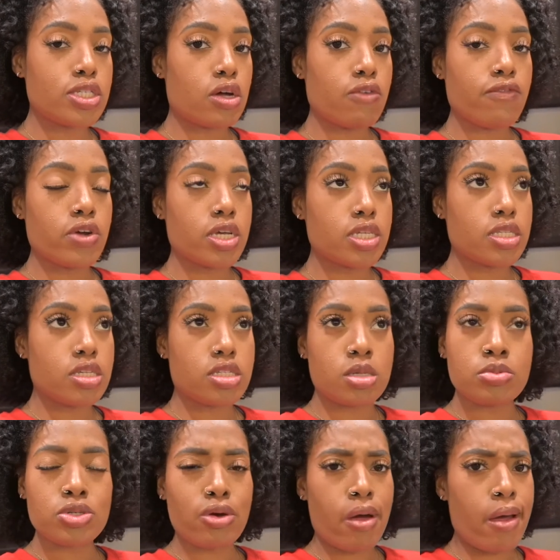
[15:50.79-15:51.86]
Don't forget to
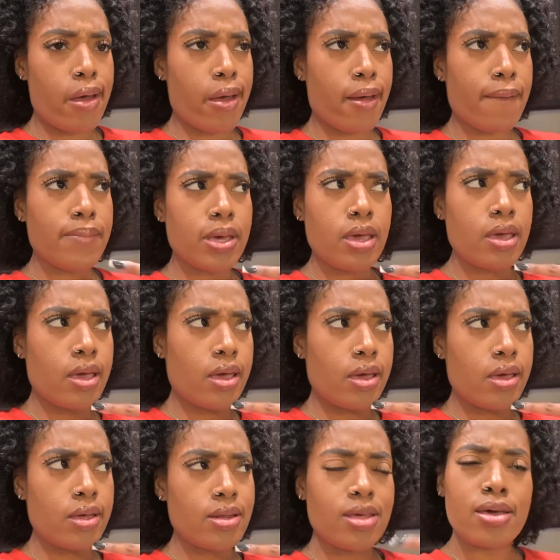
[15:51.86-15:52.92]
subscribe
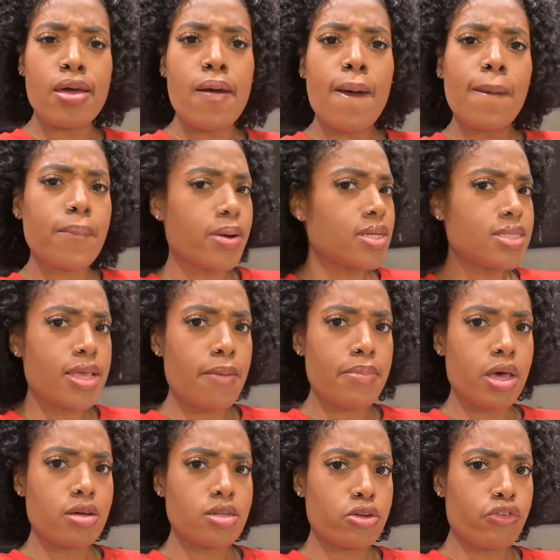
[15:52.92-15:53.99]
and press that
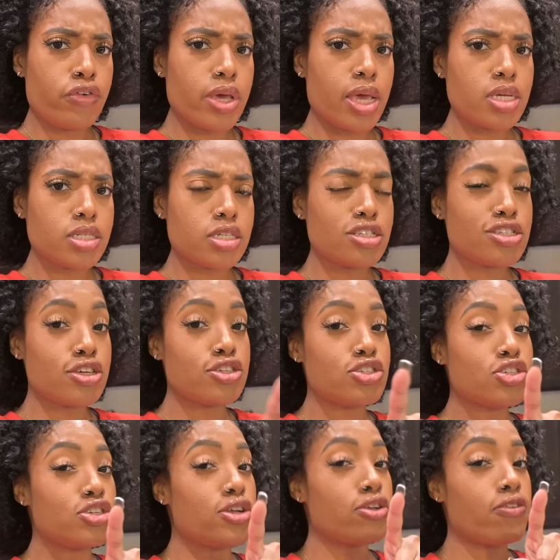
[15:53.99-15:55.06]
bell notification so
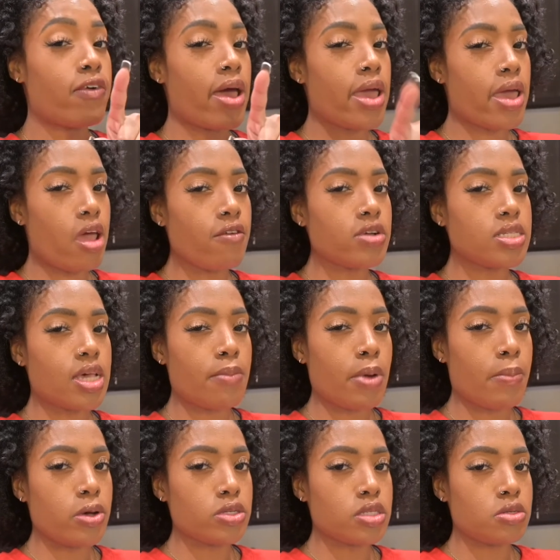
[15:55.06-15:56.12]
that you're notified every time
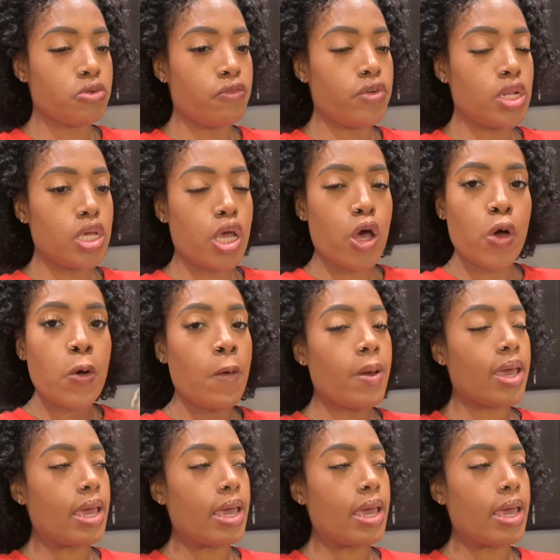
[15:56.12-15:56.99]
I post a new video.